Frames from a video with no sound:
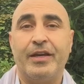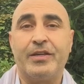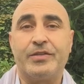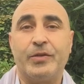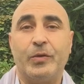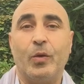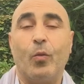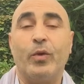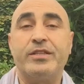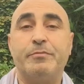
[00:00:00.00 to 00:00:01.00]
So
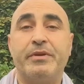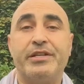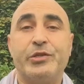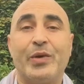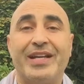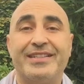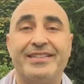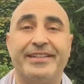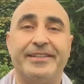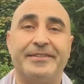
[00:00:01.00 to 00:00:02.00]
what
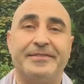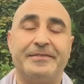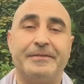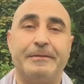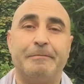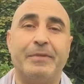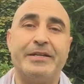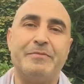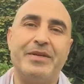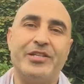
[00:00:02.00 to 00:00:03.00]
spirituality
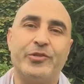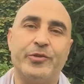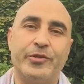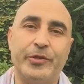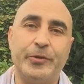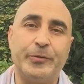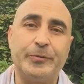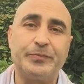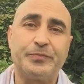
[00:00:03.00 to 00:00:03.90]
might mean to you